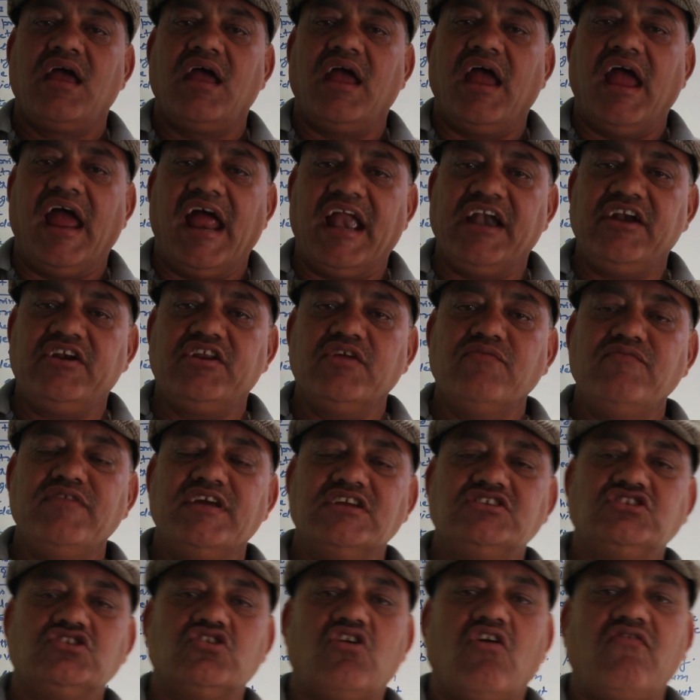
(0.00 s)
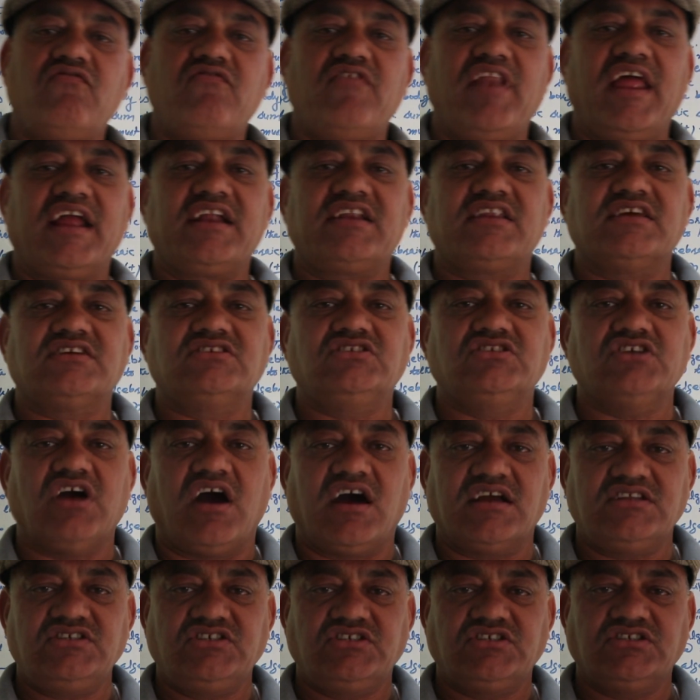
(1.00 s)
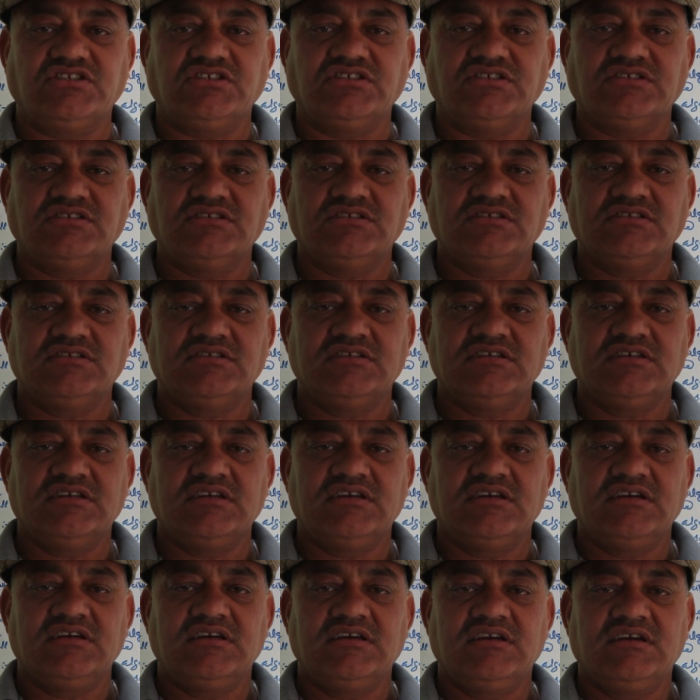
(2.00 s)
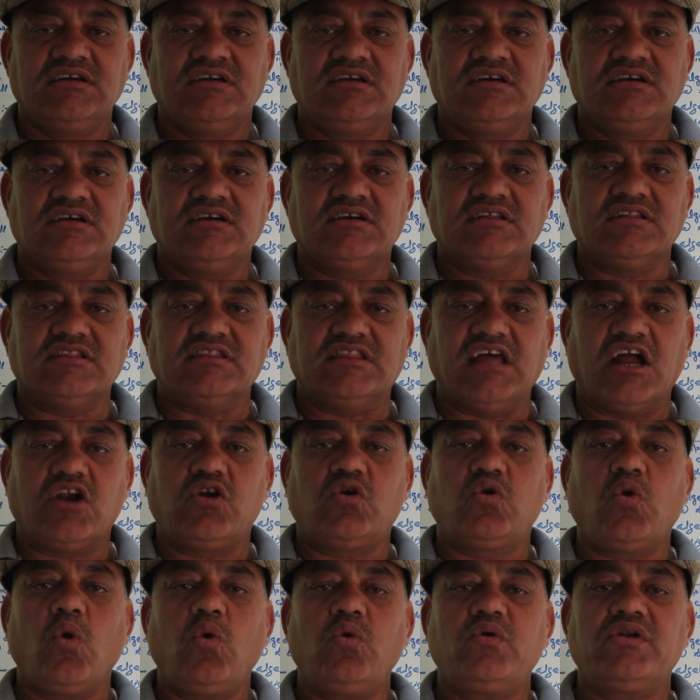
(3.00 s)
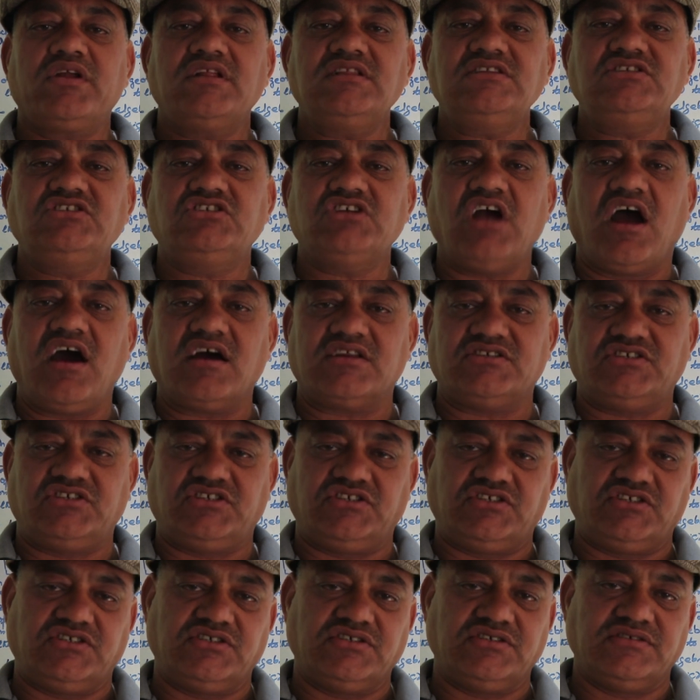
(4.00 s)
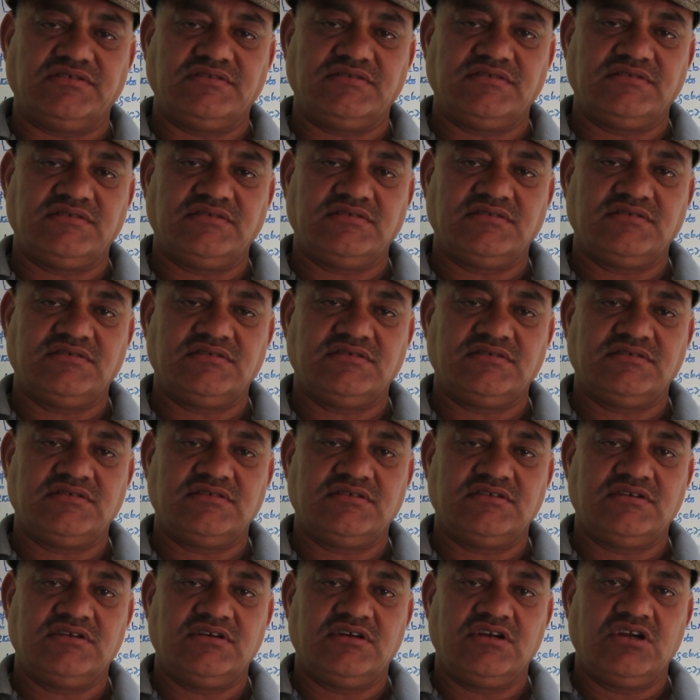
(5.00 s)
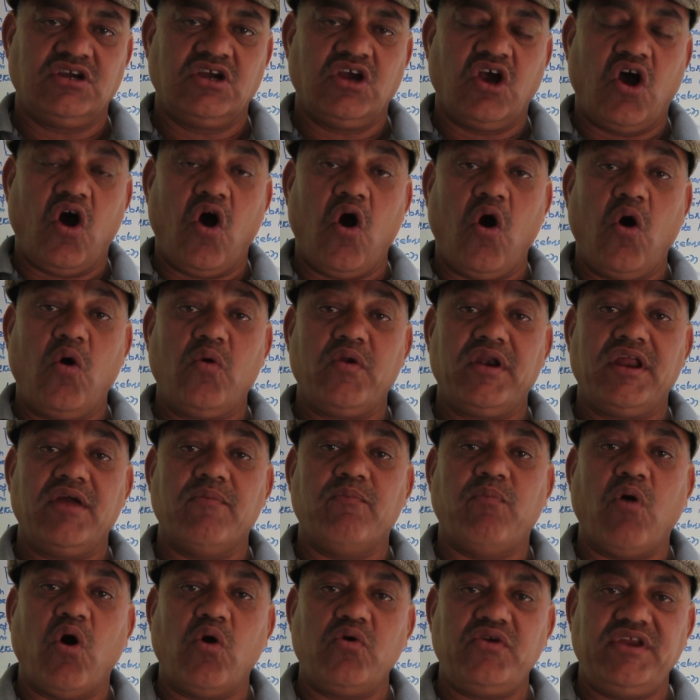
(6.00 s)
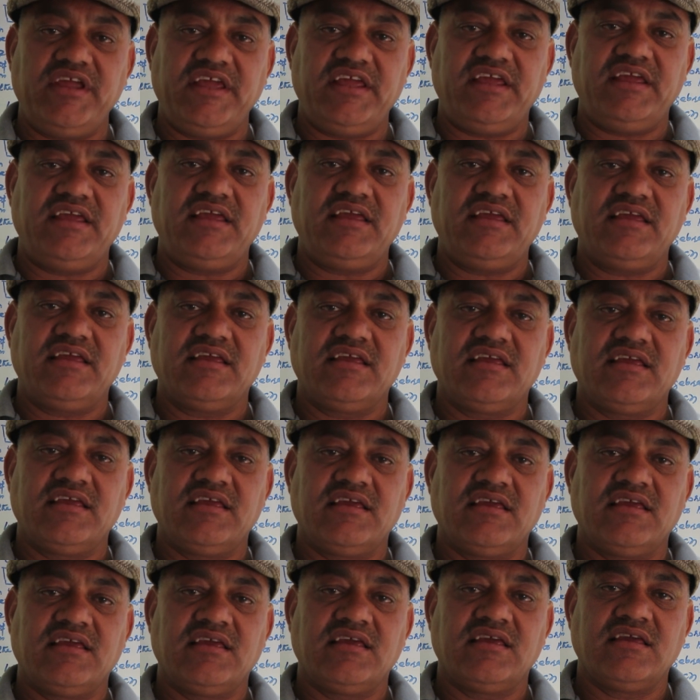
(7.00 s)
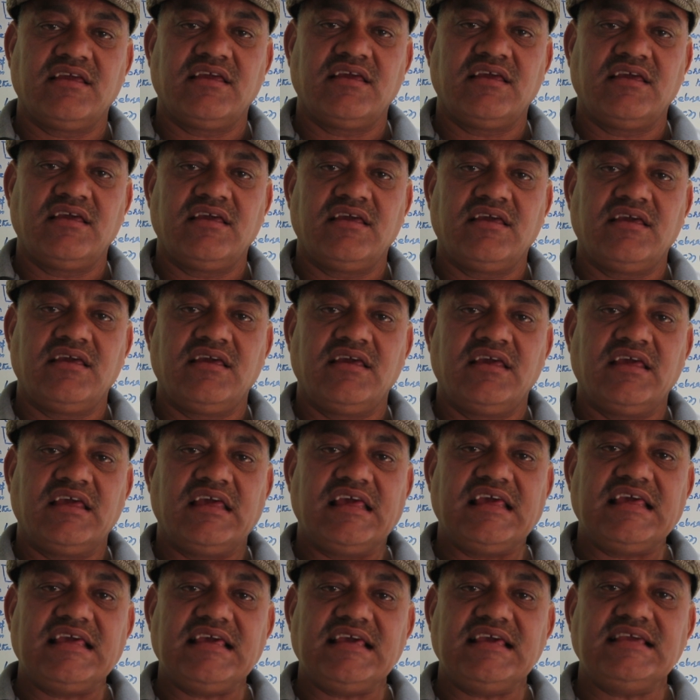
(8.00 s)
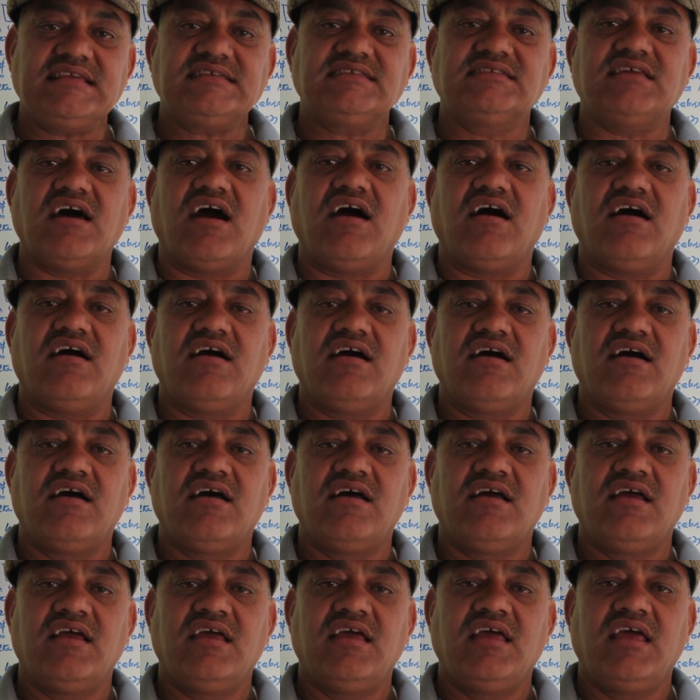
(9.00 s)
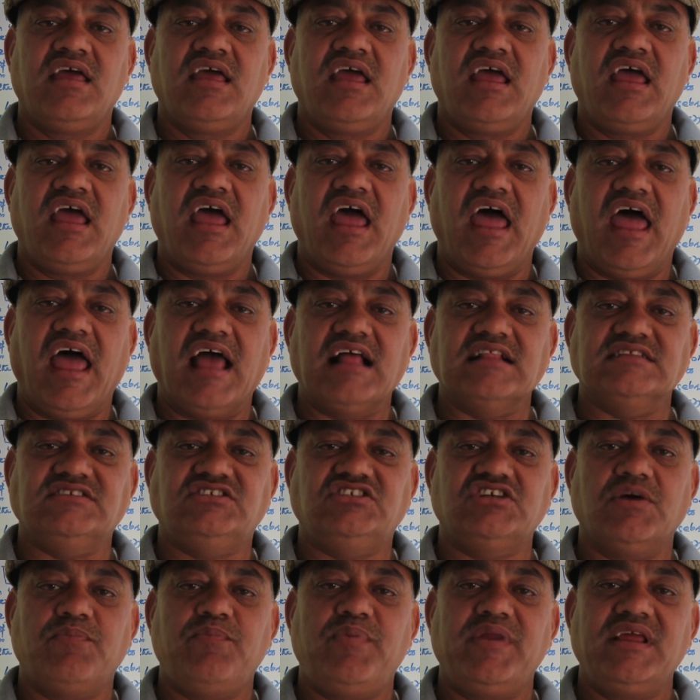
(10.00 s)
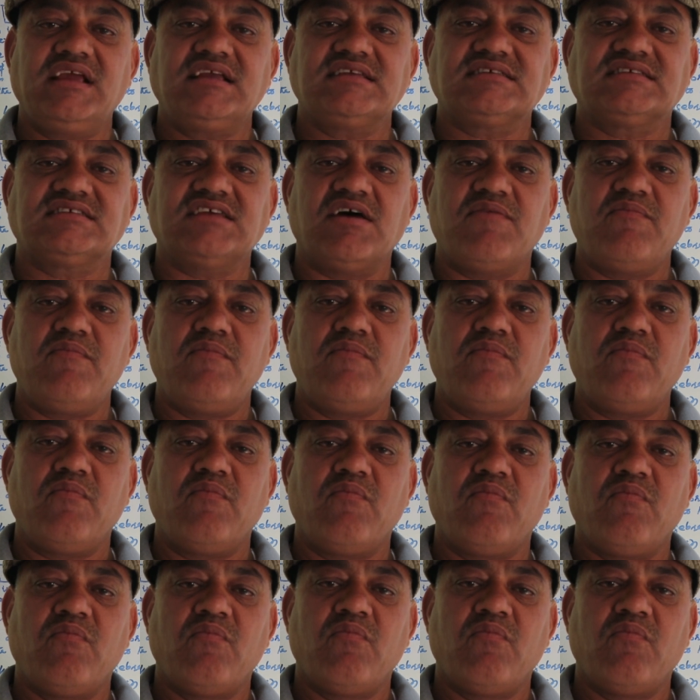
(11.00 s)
additive nature of electric charge, the total charge on a body is the algebraic sum